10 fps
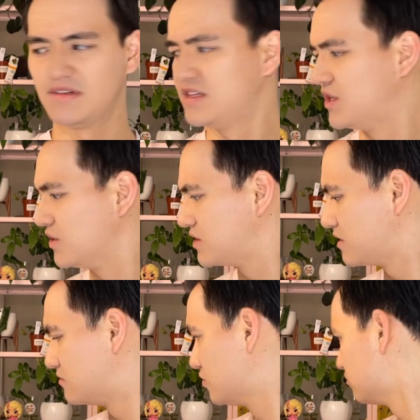Those are,
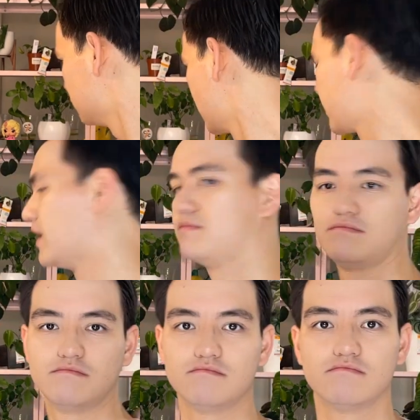okay.
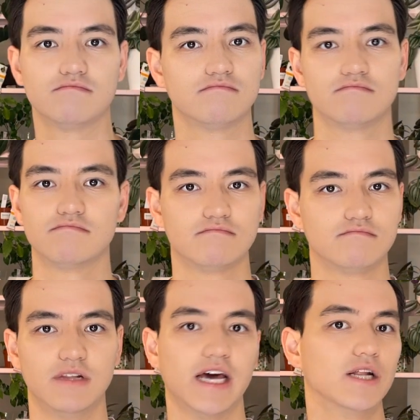
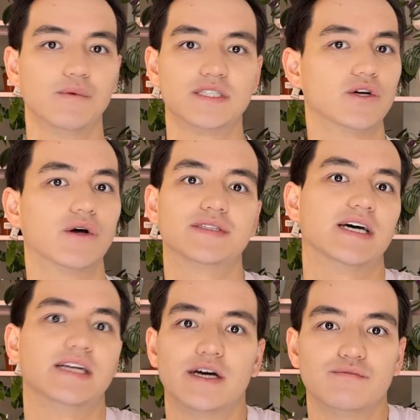Lionel wants to go outside now.